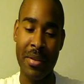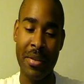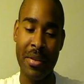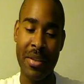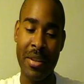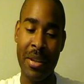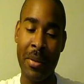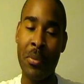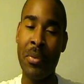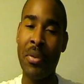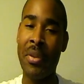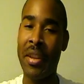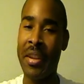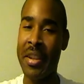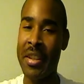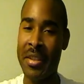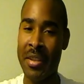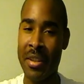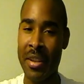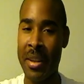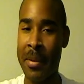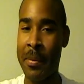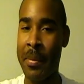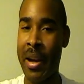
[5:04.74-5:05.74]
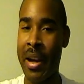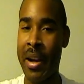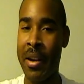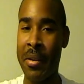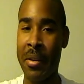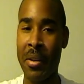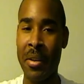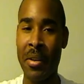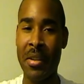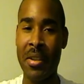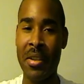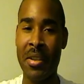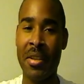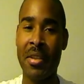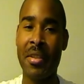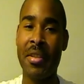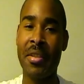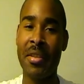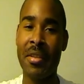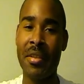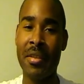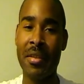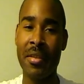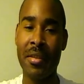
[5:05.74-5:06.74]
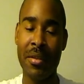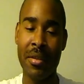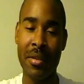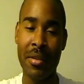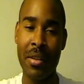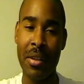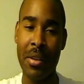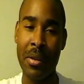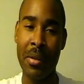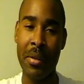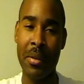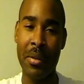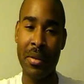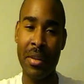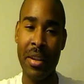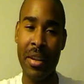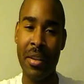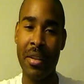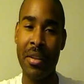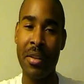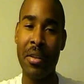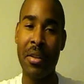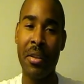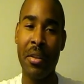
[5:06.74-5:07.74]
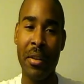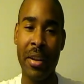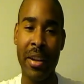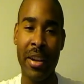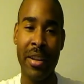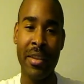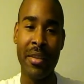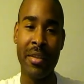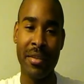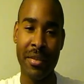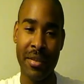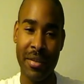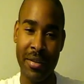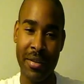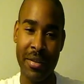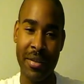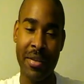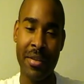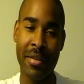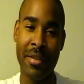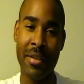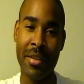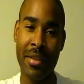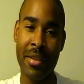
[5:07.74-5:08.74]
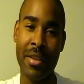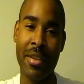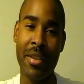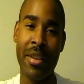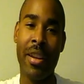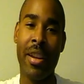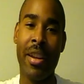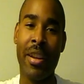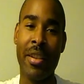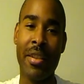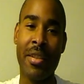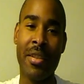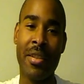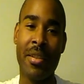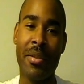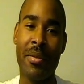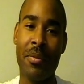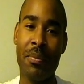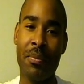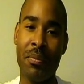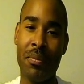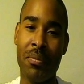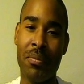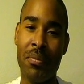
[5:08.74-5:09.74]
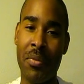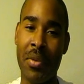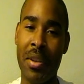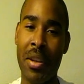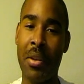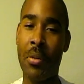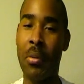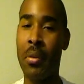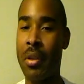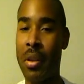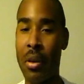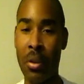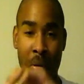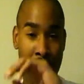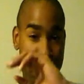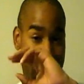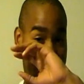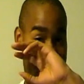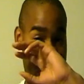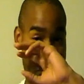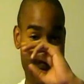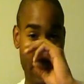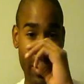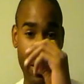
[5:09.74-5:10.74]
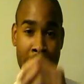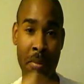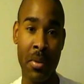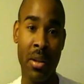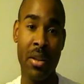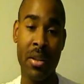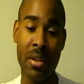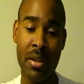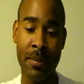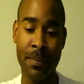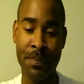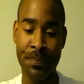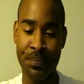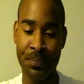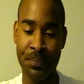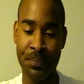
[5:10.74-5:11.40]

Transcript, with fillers: someone that doesn't let power just go take, go to their head, as the colloquial statement is.